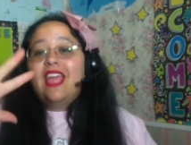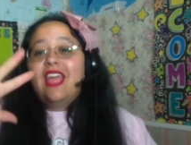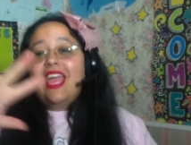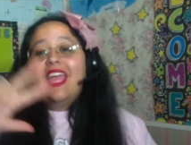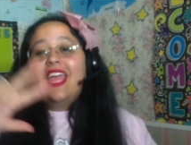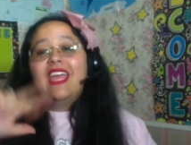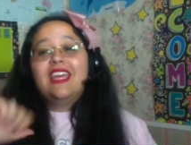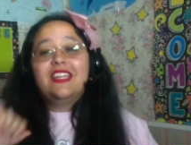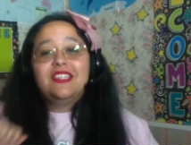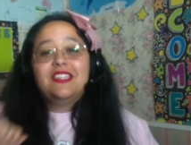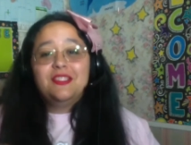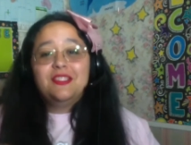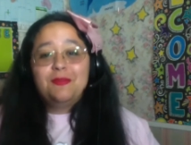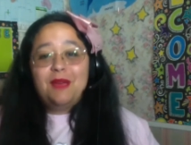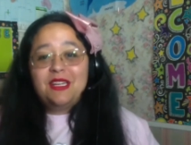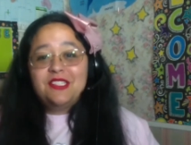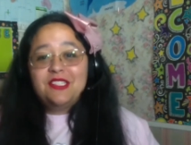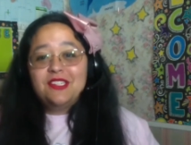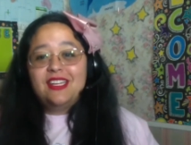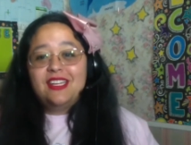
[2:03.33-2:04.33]
and
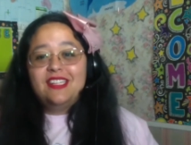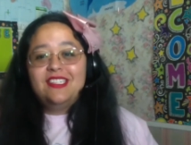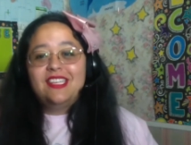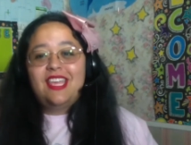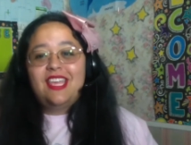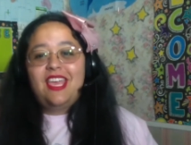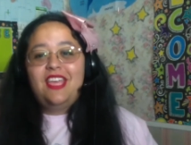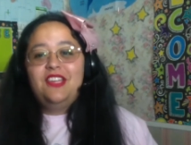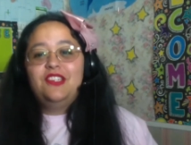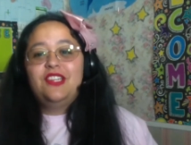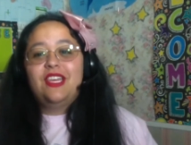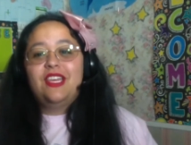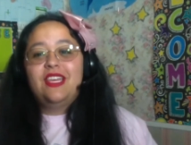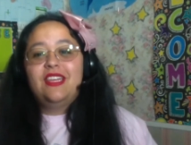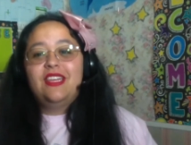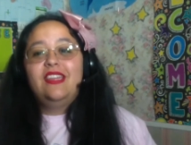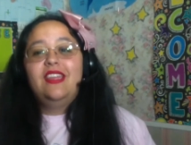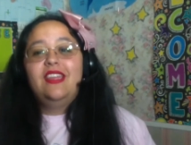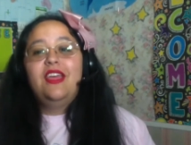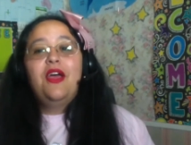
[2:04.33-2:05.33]
special
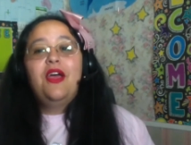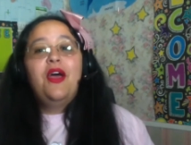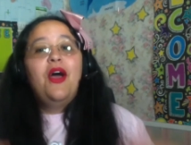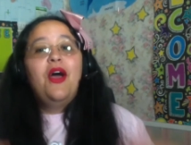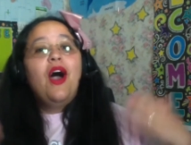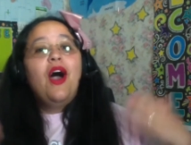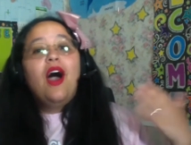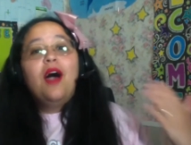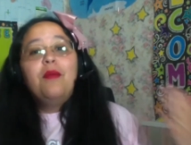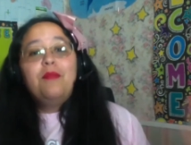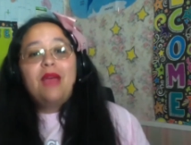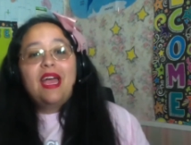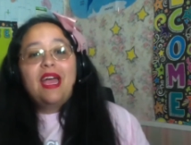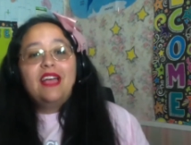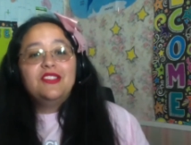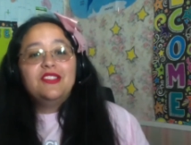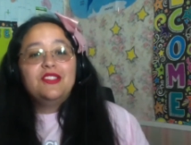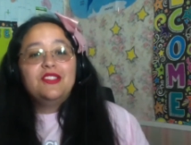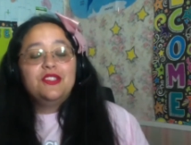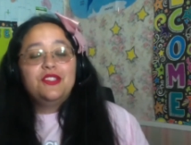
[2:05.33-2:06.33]
education, a
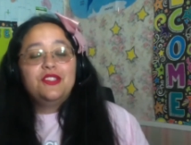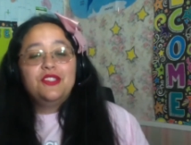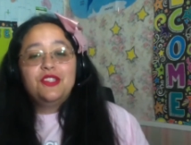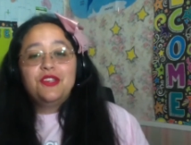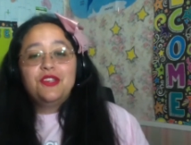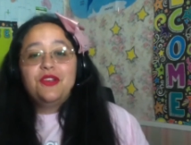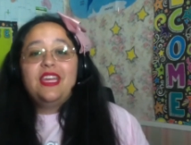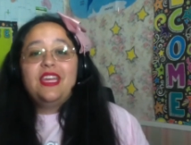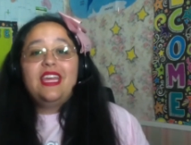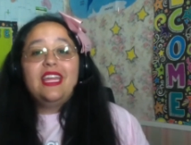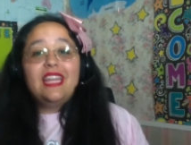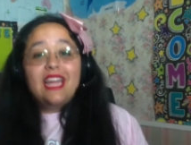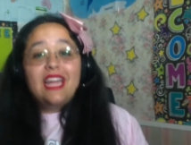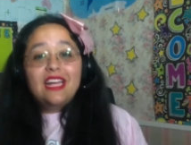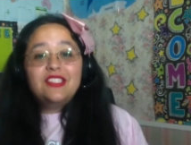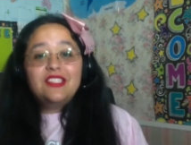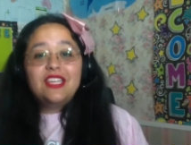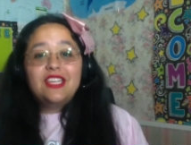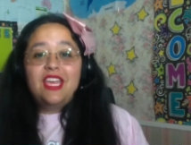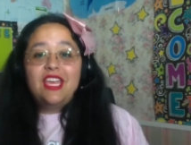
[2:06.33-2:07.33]
master's degree in
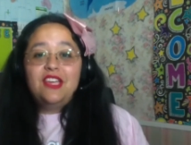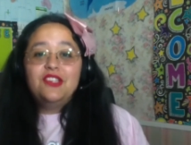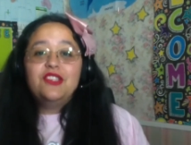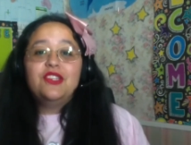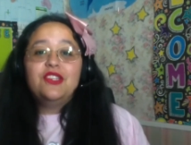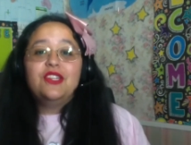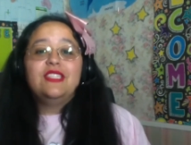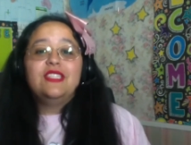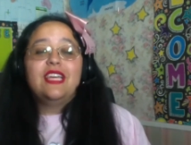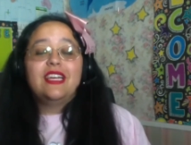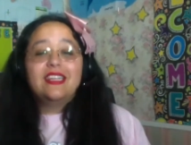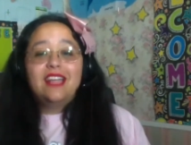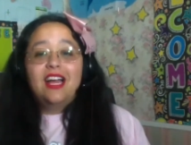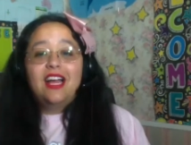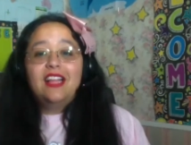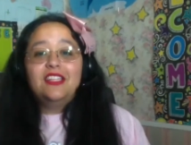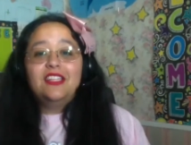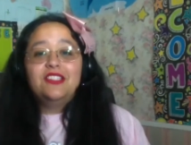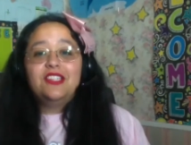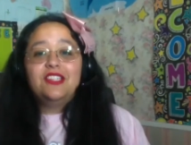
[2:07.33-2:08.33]
educational
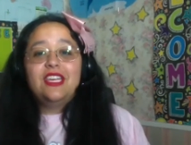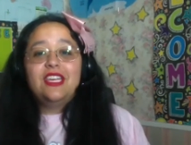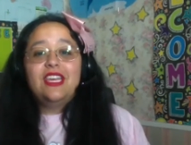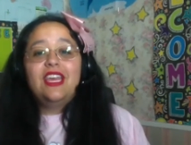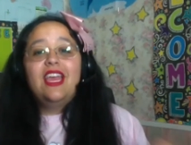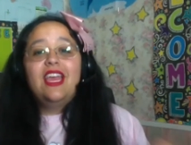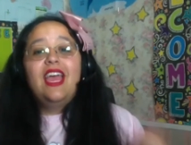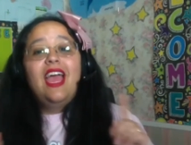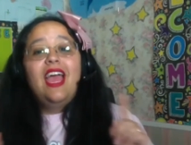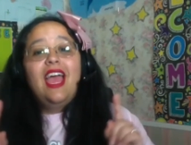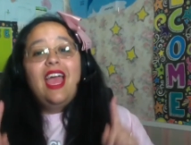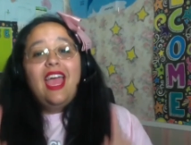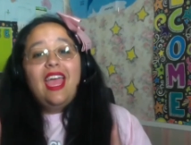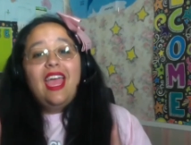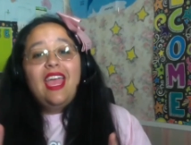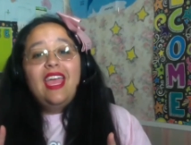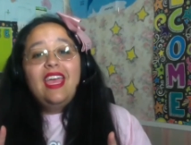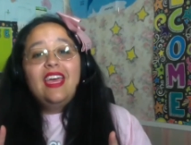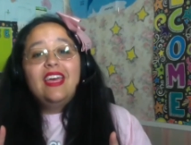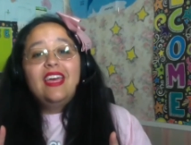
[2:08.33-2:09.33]
technology,
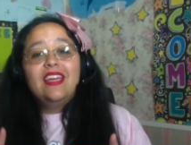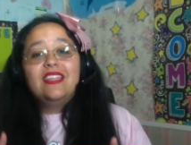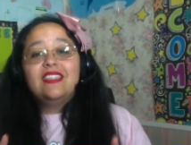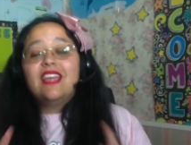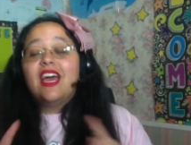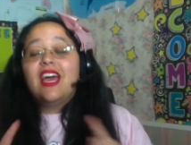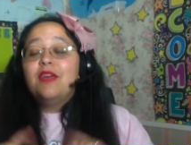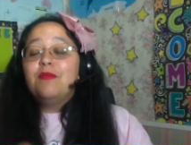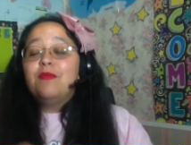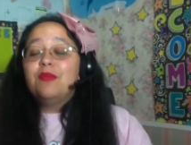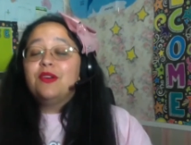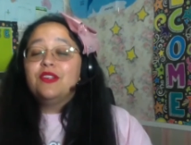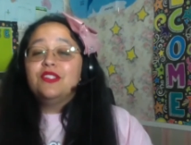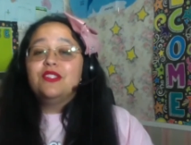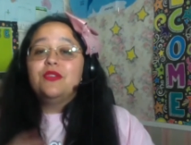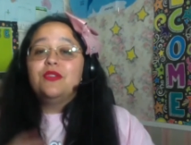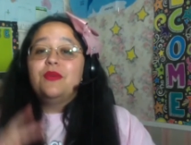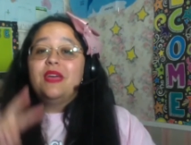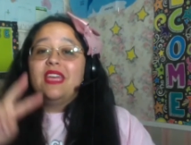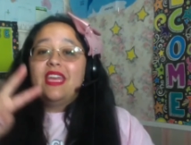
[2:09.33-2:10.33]
and I am
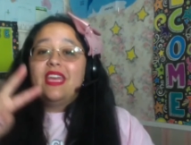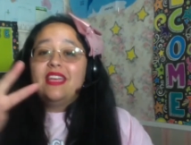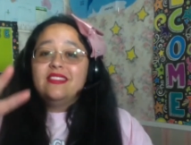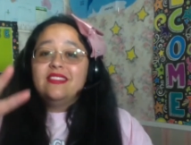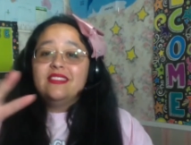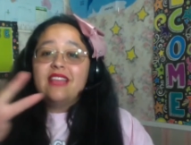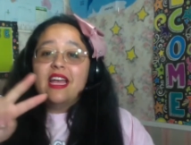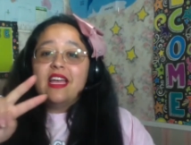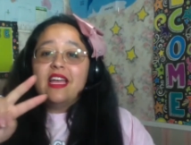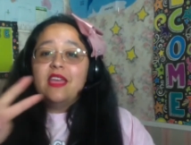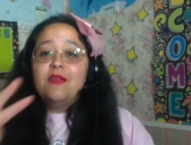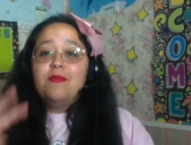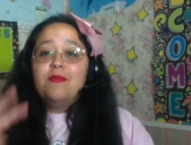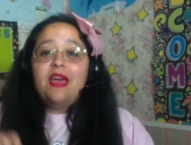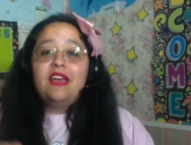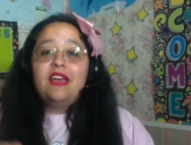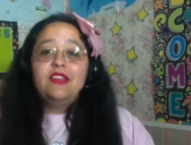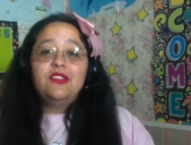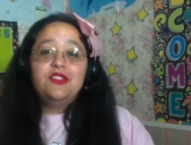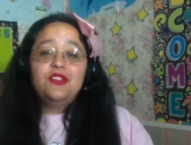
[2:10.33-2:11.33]
pursuing a second
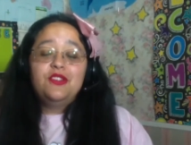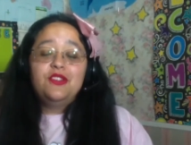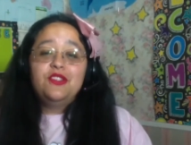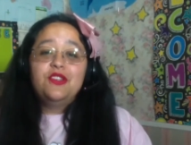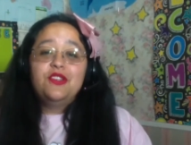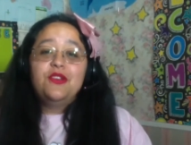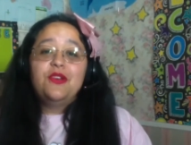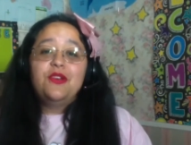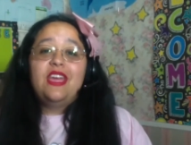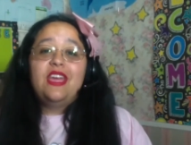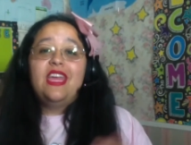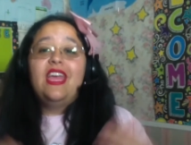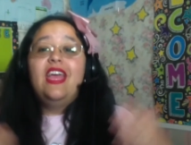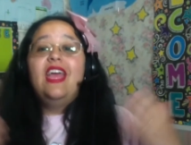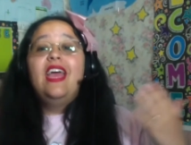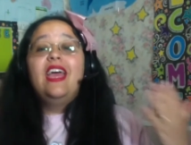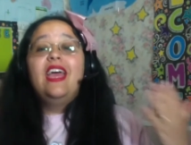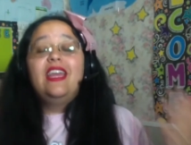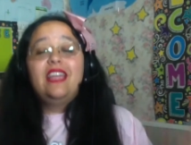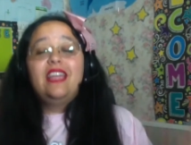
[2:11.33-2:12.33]
master's degree
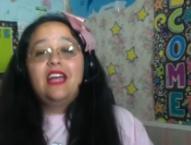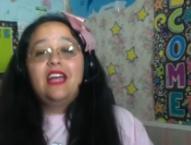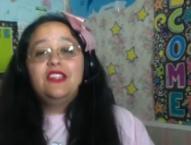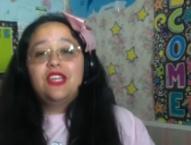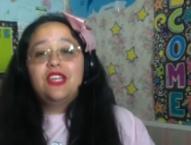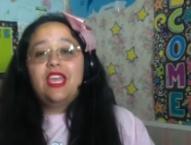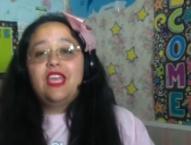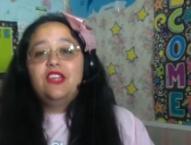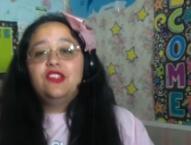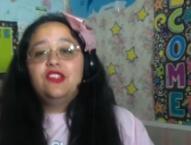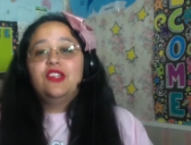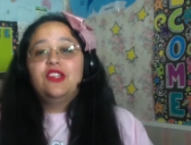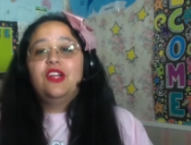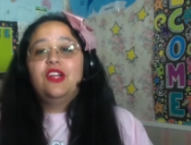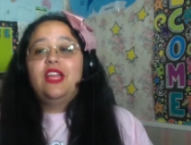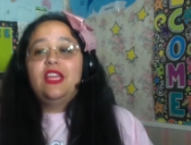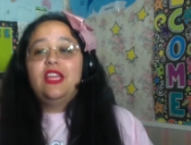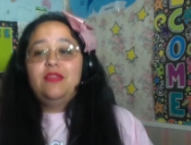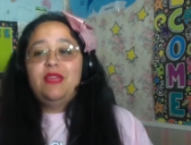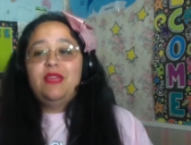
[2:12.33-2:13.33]
in educational
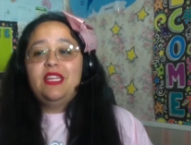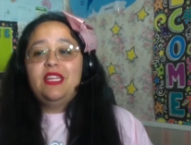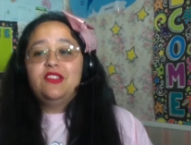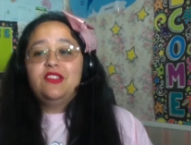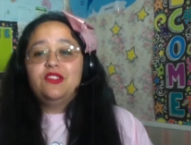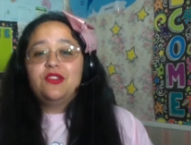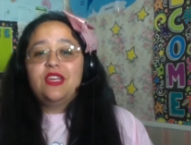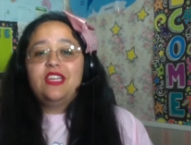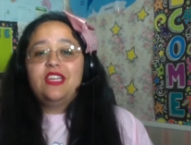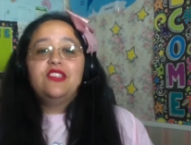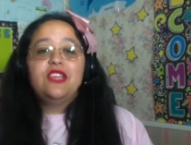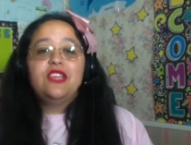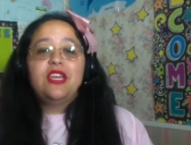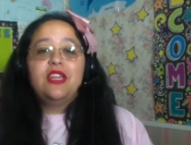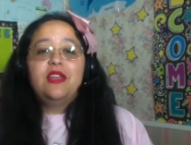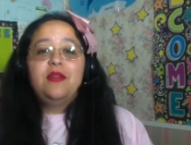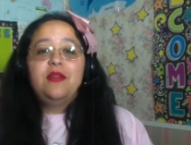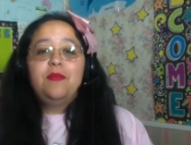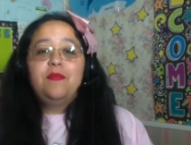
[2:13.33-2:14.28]
administration.